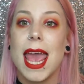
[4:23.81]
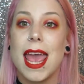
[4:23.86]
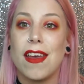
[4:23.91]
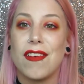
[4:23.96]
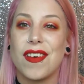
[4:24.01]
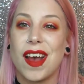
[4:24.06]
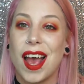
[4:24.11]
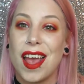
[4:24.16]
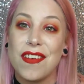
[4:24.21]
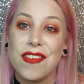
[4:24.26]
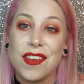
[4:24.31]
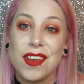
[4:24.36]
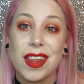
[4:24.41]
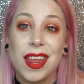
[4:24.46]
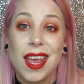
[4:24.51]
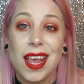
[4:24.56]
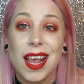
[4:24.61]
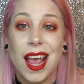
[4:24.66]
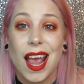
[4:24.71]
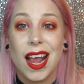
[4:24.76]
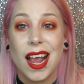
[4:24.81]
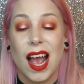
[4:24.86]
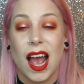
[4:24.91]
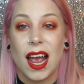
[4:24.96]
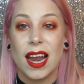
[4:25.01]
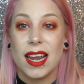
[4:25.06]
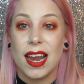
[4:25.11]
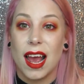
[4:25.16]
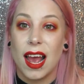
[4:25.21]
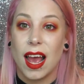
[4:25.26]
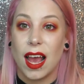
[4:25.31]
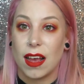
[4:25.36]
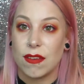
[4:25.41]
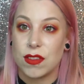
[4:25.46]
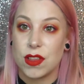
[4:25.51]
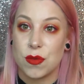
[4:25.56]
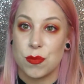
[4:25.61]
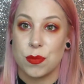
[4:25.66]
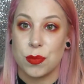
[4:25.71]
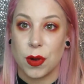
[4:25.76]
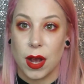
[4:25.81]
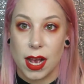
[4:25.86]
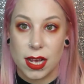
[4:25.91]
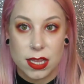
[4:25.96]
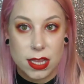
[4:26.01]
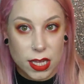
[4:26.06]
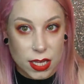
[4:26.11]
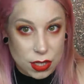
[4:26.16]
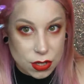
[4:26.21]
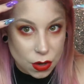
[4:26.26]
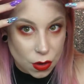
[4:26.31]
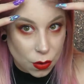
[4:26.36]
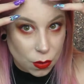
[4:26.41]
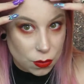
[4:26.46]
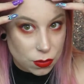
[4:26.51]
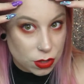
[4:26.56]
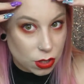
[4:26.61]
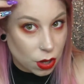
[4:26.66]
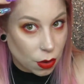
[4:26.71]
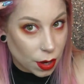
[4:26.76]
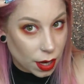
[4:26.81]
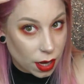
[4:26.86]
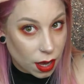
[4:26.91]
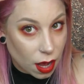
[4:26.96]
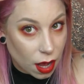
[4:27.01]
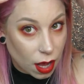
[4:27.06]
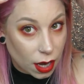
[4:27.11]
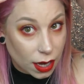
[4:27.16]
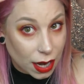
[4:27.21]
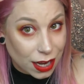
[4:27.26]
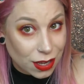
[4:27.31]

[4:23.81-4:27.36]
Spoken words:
If I feel like I kind of have some brassy tones going on,